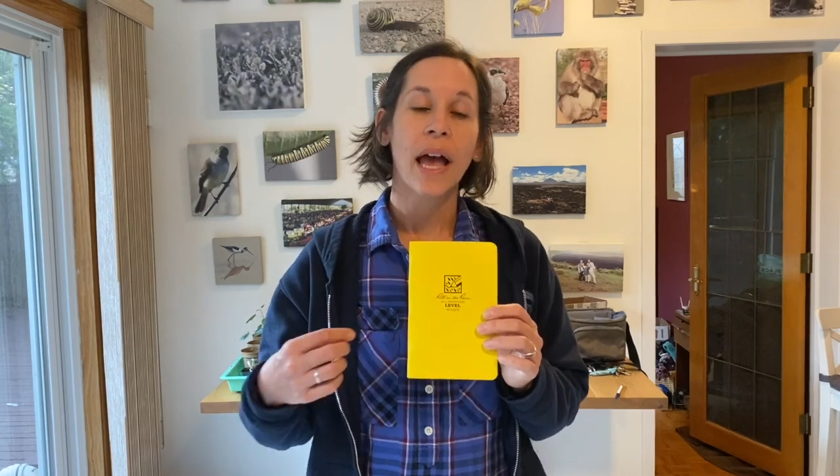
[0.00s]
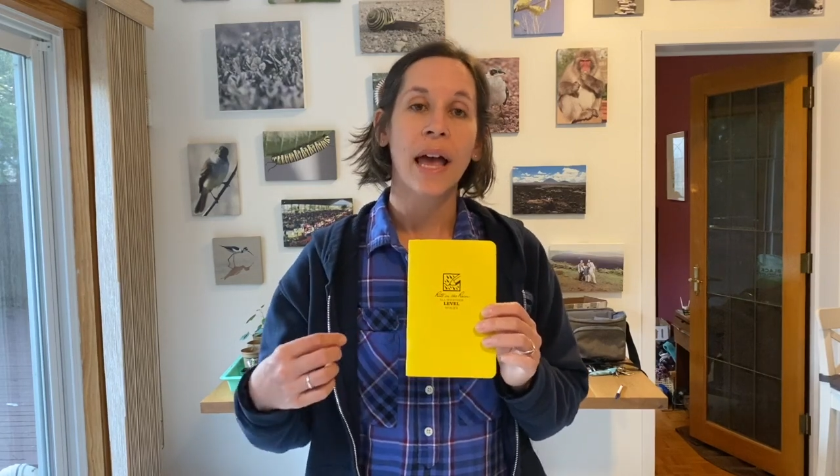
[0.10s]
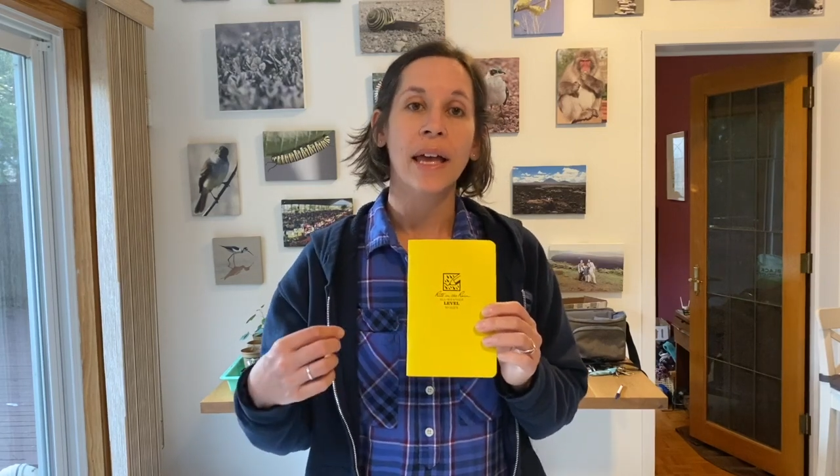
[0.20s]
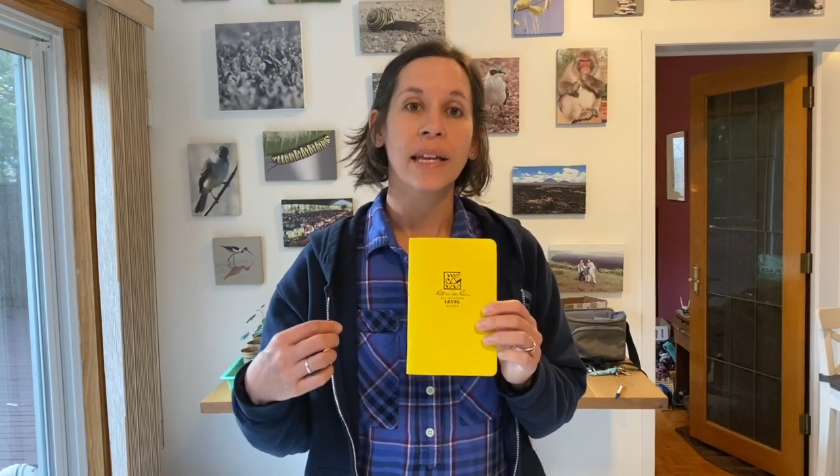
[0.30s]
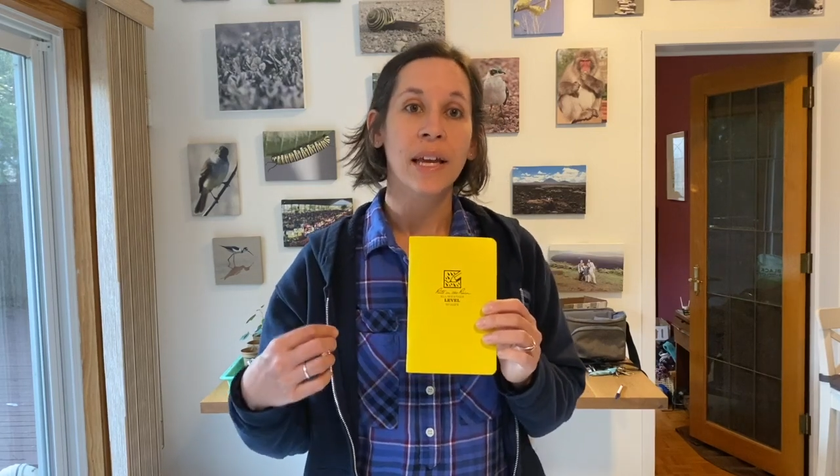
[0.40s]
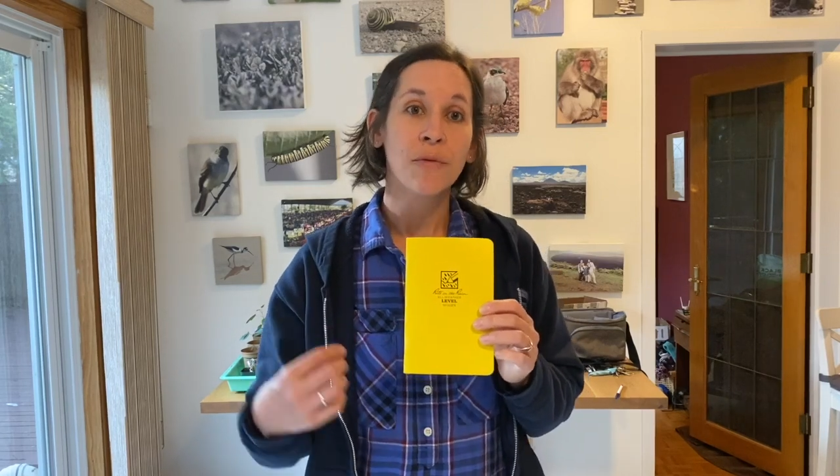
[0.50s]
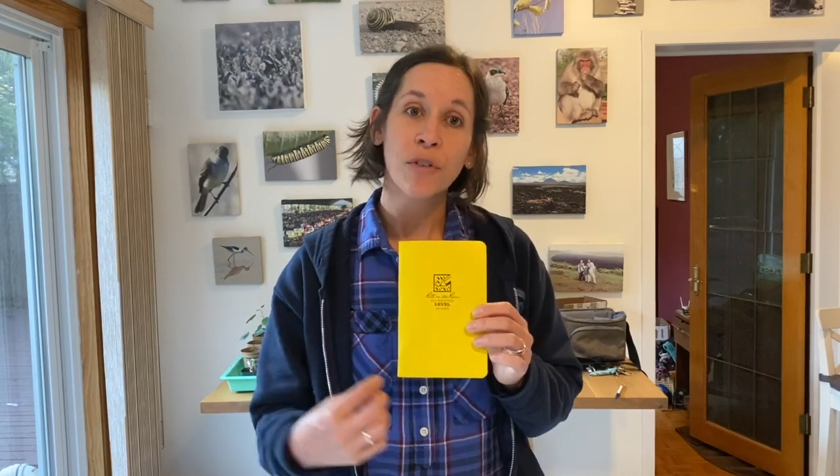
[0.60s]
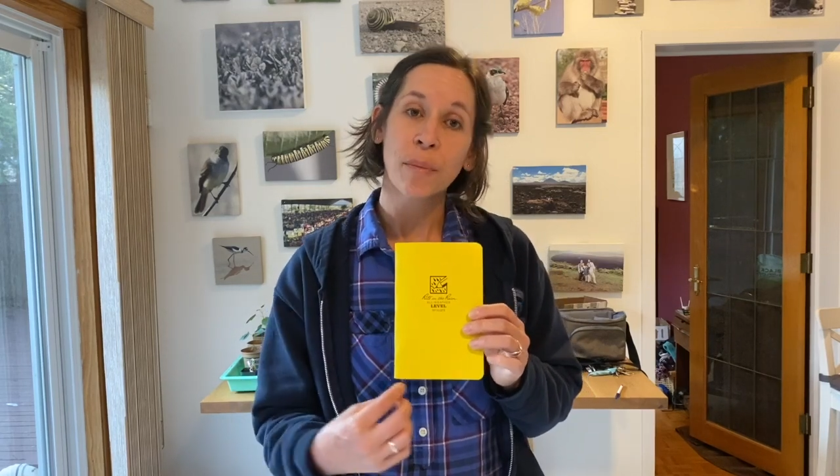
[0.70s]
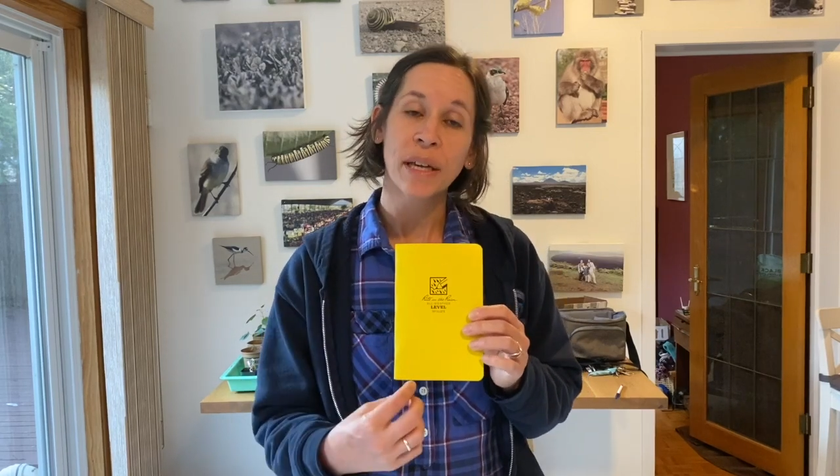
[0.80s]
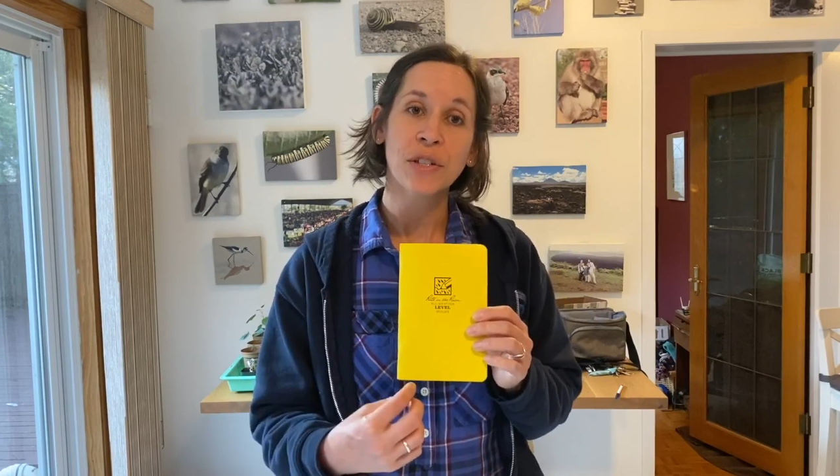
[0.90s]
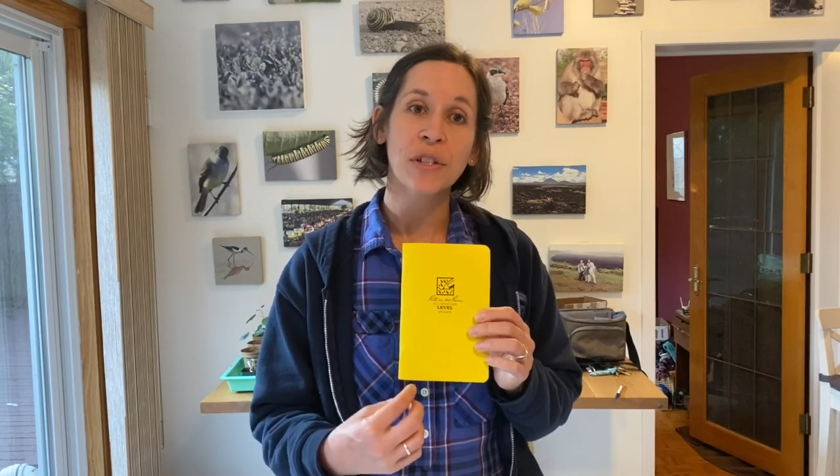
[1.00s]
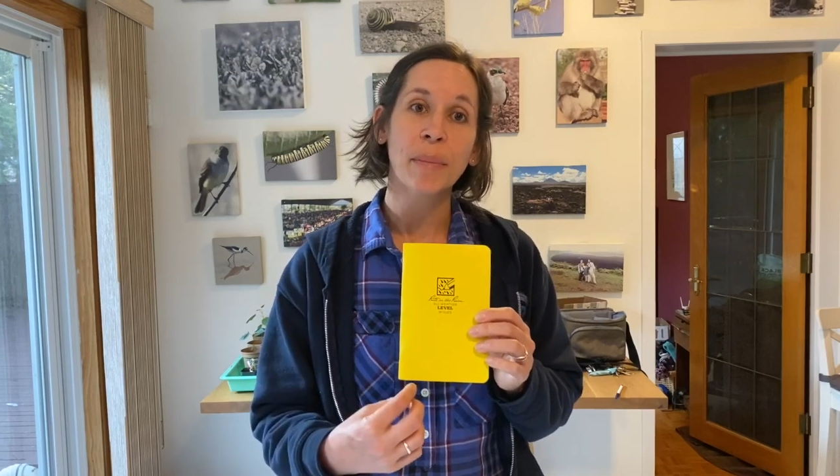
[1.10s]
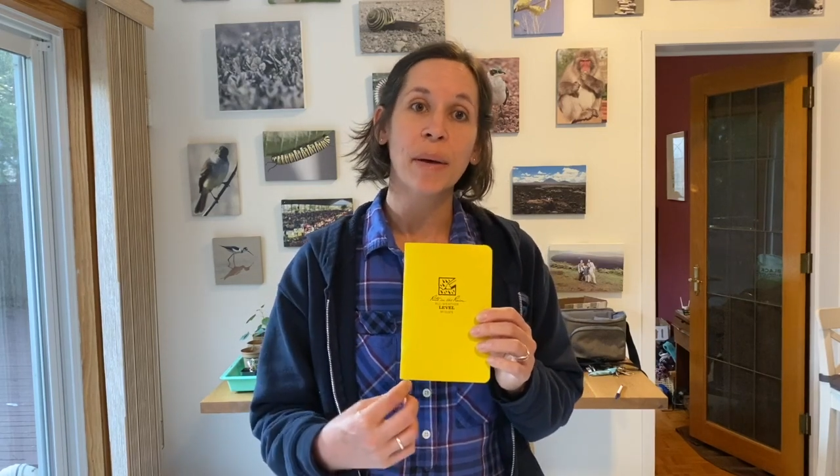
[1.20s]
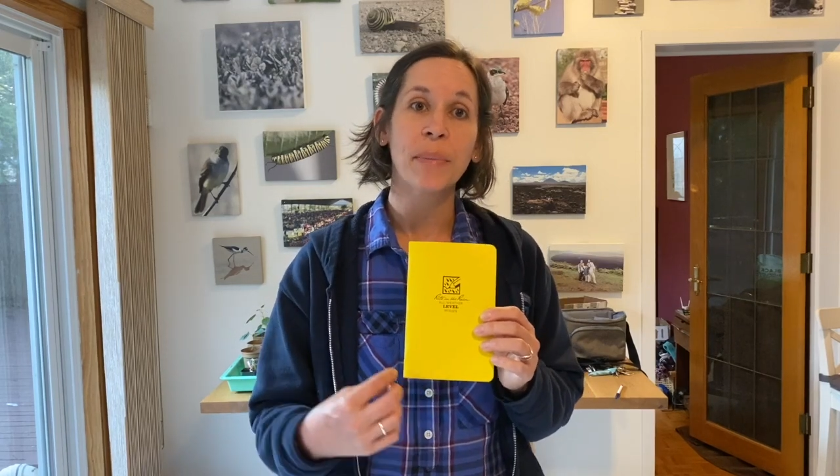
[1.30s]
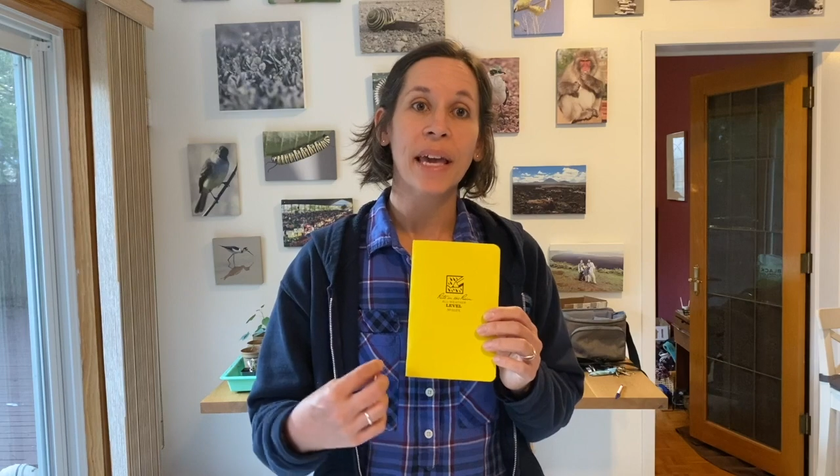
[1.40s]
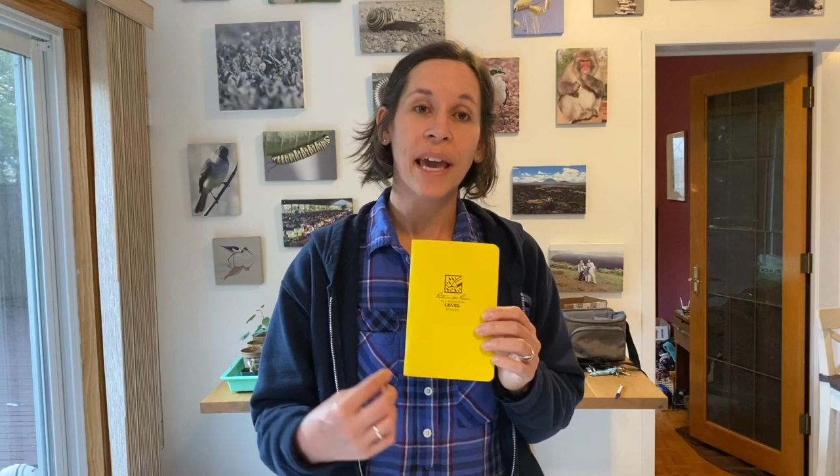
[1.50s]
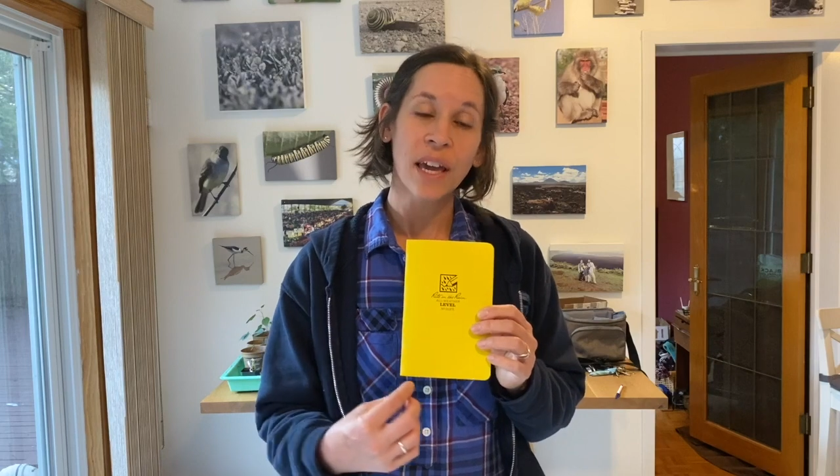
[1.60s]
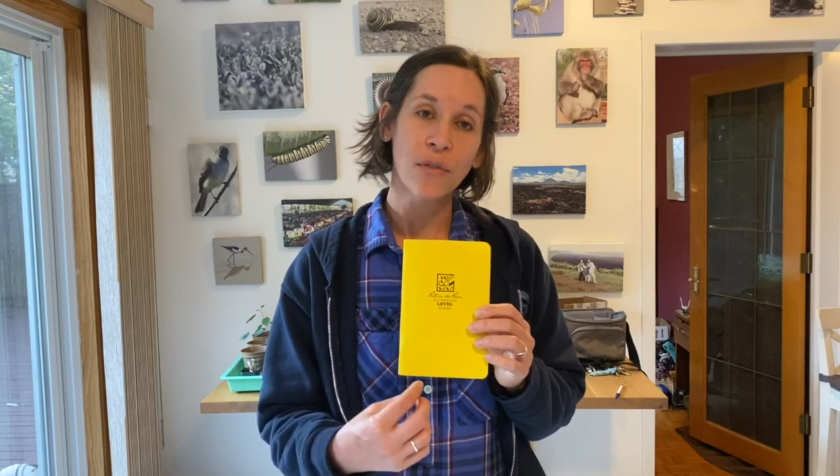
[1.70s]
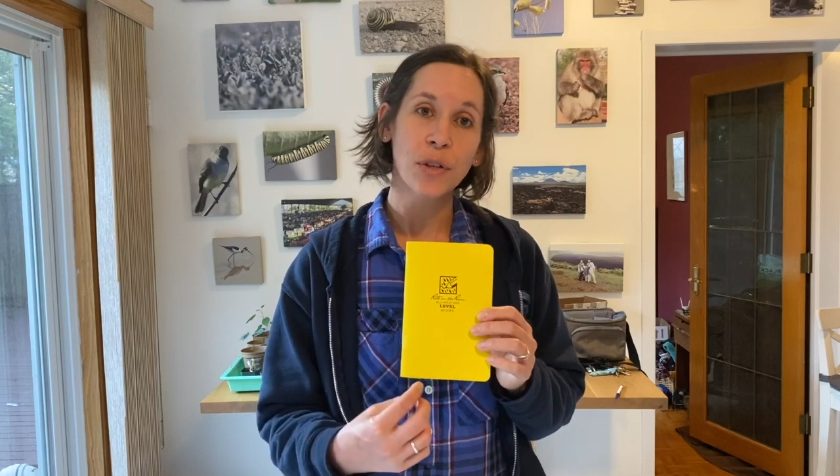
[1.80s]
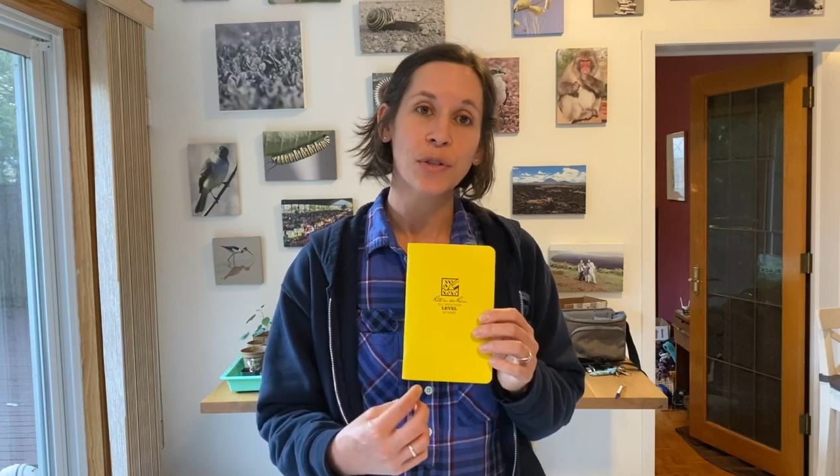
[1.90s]
and information about
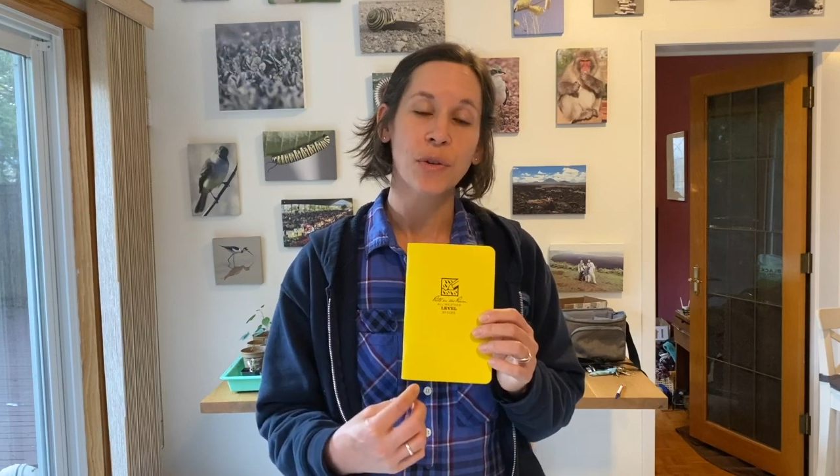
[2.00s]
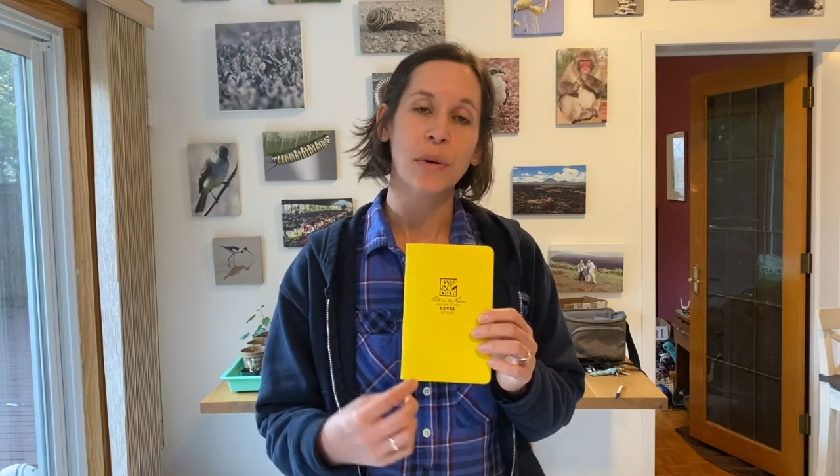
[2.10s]
behaviors